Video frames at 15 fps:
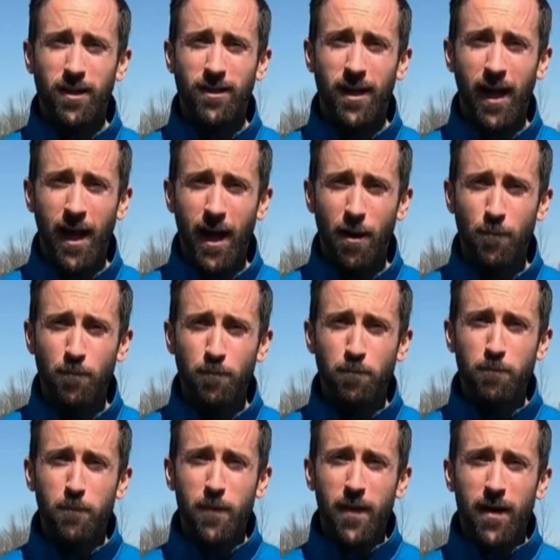Tam,
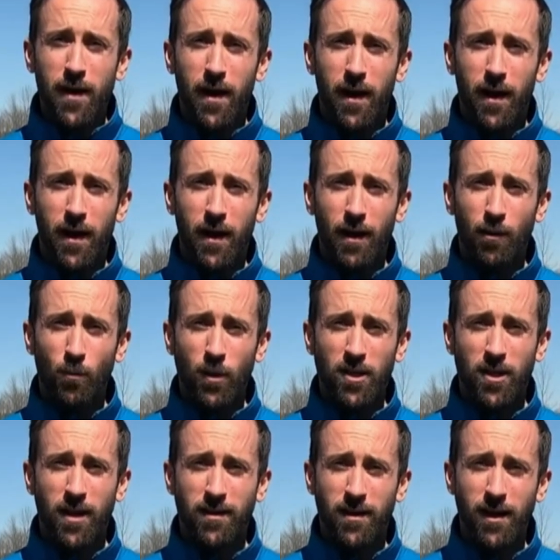uh, we
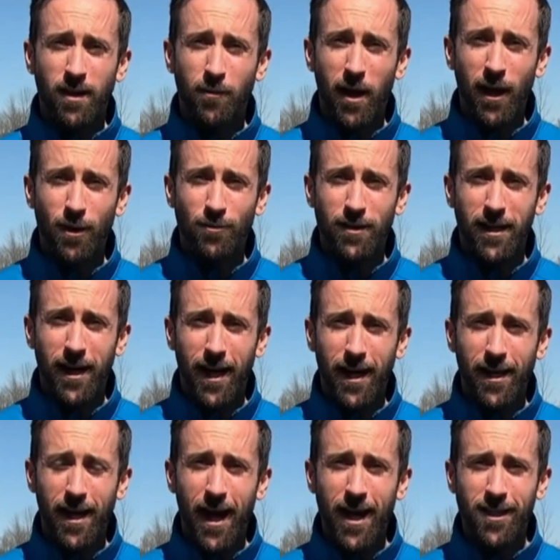sent an email out
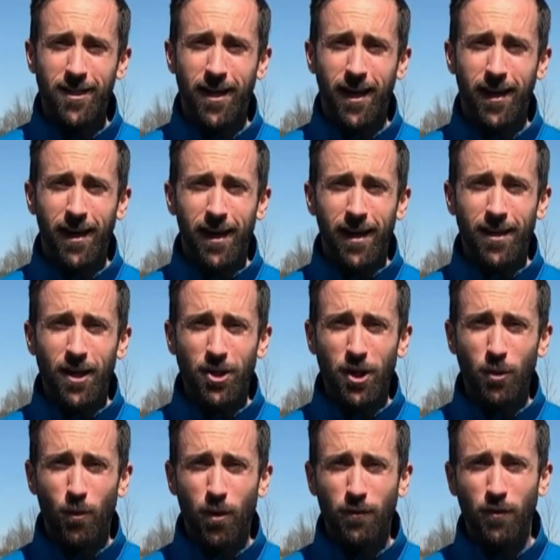today asking, does she
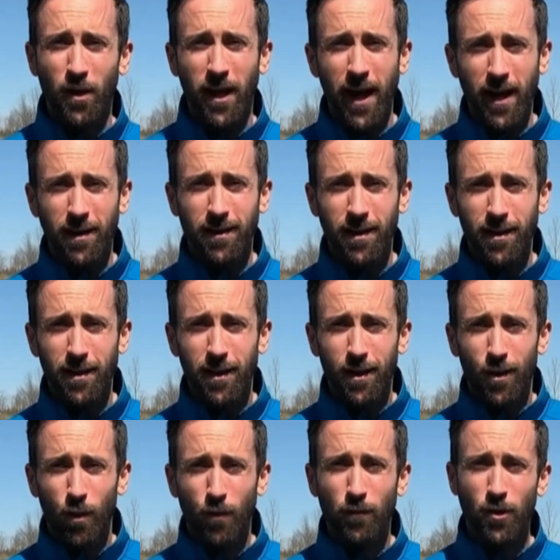work for Canada
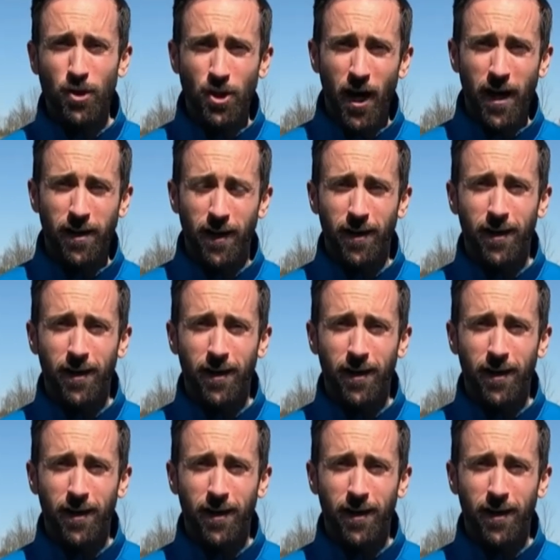or for China?